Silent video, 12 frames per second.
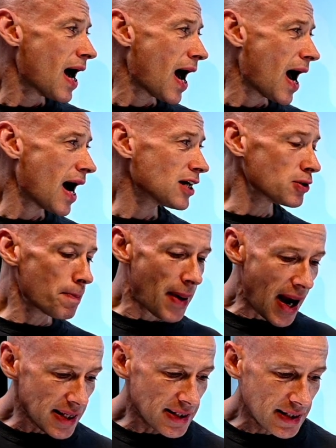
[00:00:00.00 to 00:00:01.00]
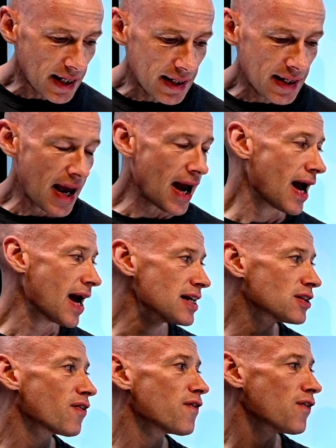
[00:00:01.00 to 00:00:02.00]
Azure Bastion now has
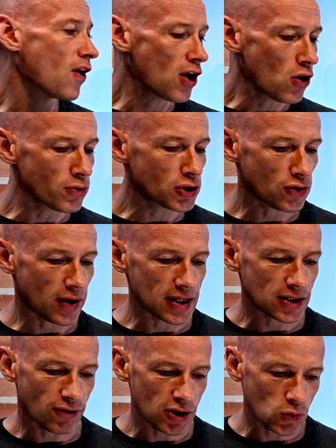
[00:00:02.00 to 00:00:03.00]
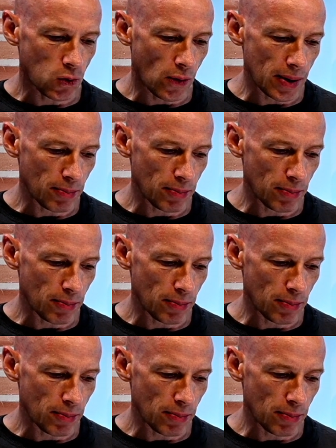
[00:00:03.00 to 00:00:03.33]
file transfer as well in